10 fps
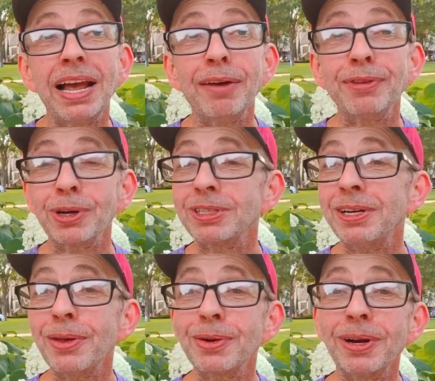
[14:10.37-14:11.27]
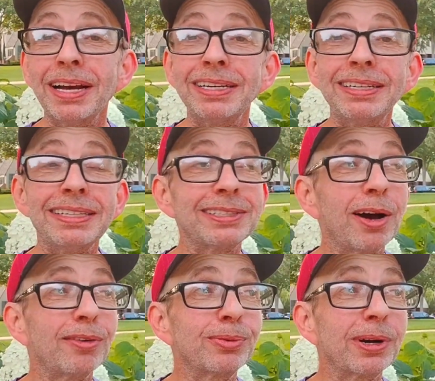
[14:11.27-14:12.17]
if there's another editing
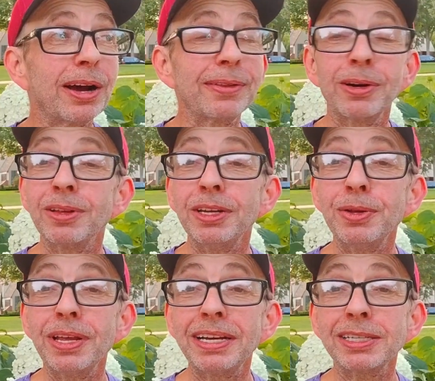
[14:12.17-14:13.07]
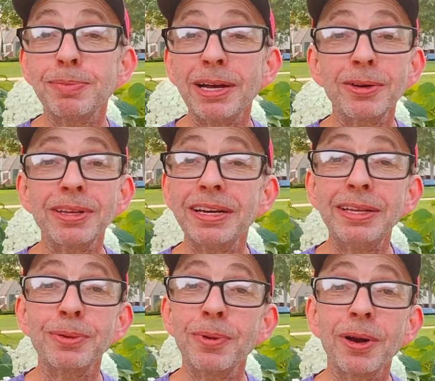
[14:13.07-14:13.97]
software out there that you think is better than
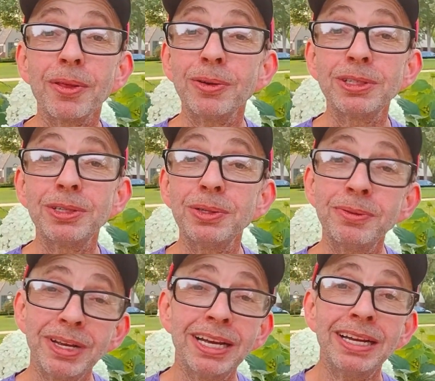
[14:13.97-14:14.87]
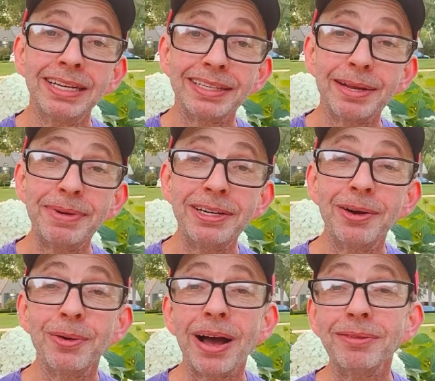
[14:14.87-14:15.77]
either one of those two, let me know.